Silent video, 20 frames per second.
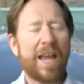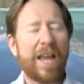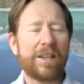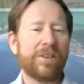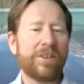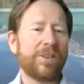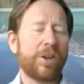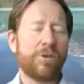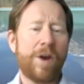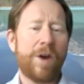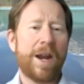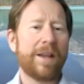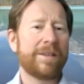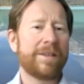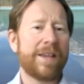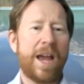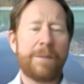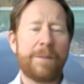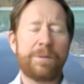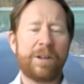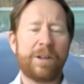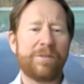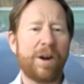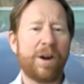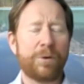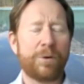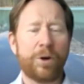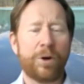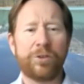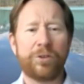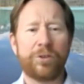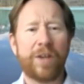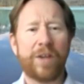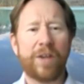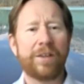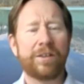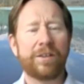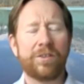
think this is a great example of our process,